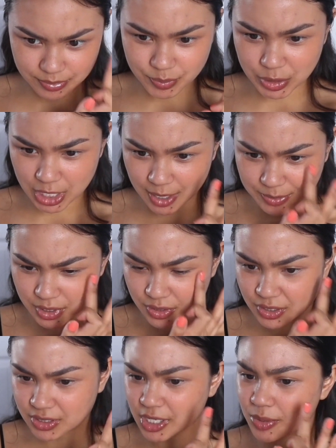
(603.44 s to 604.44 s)
perhaps a
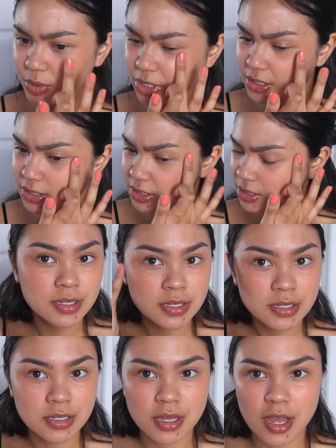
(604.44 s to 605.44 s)
little sunburnt.
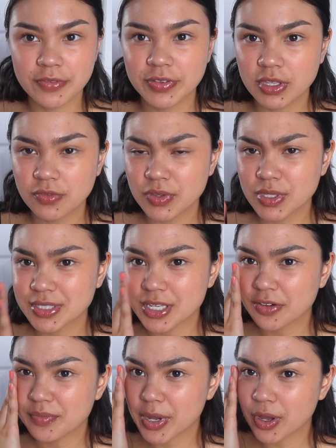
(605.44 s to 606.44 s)
I feel like for the
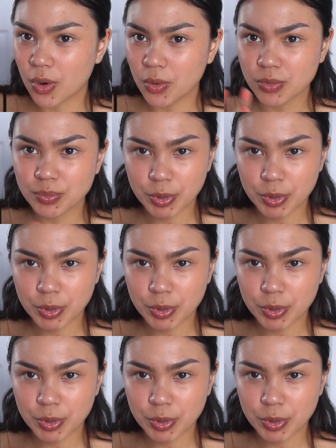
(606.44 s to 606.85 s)
sake of my own